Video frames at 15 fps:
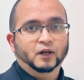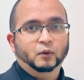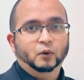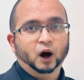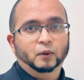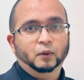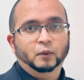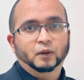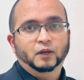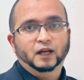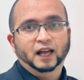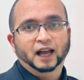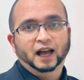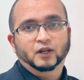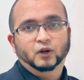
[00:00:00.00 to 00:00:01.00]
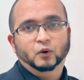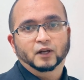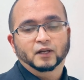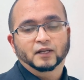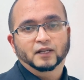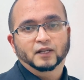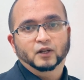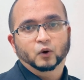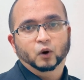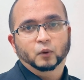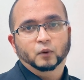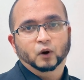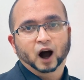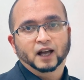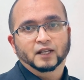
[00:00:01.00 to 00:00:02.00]
the probability increases to
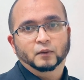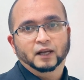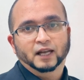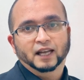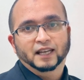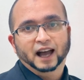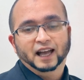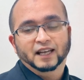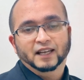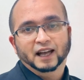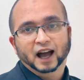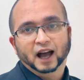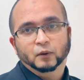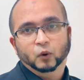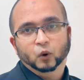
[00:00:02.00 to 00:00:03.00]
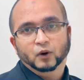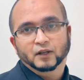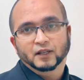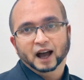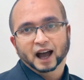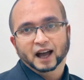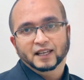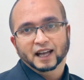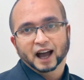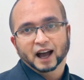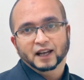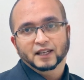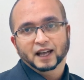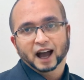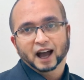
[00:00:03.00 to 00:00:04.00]
approximately
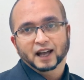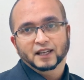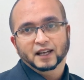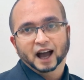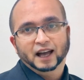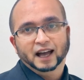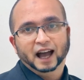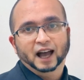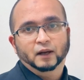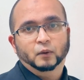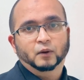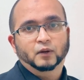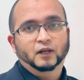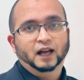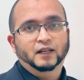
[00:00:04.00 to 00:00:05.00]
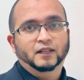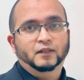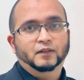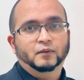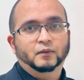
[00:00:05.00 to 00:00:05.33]
99.99998%.